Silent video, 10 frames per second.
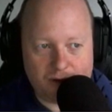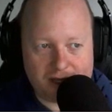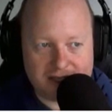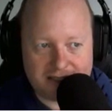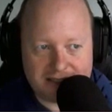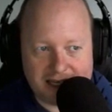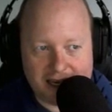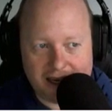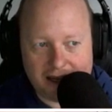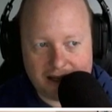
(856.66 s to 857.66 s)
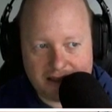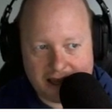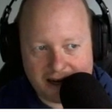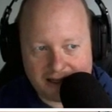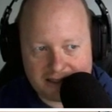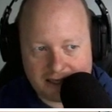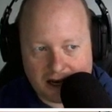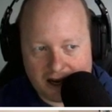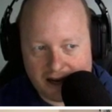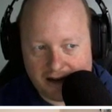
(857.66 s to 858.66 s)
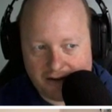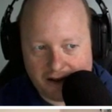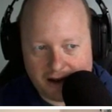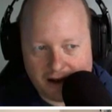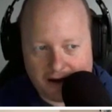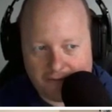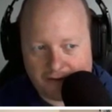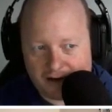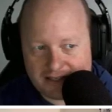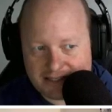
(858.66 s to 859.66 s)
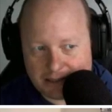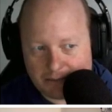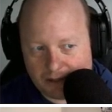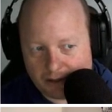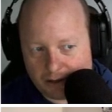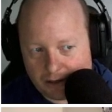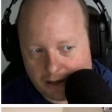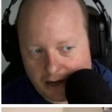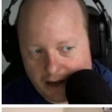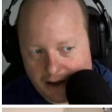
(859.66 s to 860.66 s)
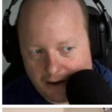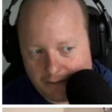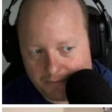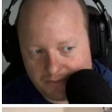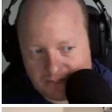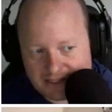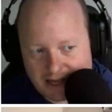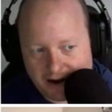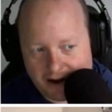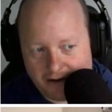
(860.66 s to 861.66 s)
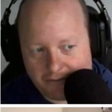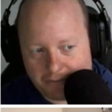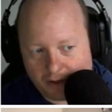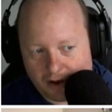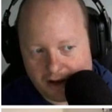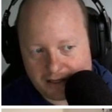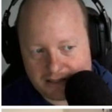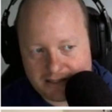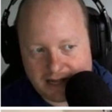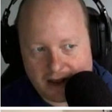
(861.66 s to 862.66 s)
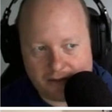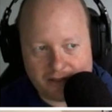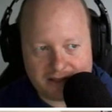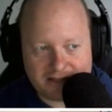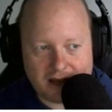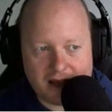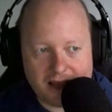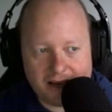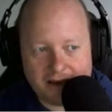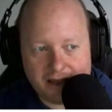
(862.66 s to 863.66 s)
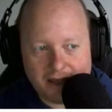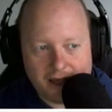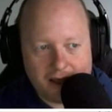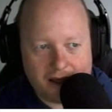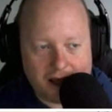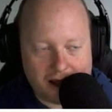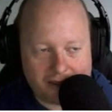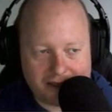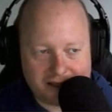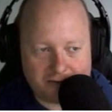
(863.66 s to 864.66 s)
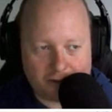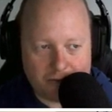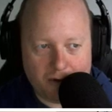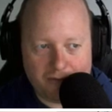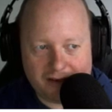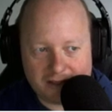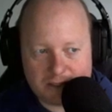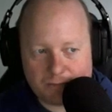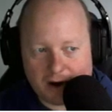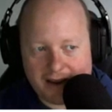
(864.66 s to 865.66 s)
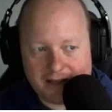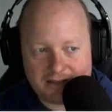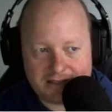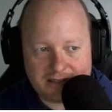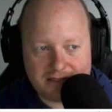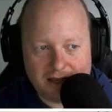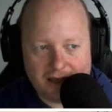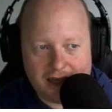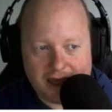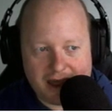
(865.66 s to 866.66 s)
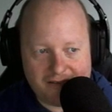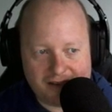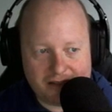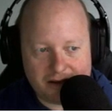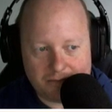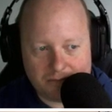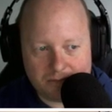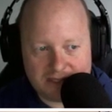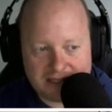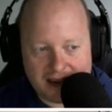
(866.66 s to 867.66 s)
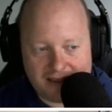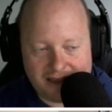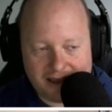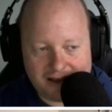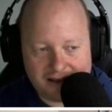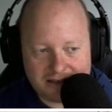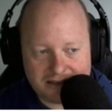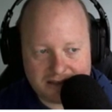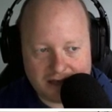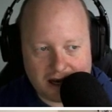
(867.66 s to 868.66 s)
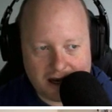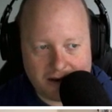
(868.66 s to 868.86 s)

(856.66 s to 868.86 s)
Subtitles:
you can see that it's got a very similar set of blocks down the side, things for moving sprites, having them say things,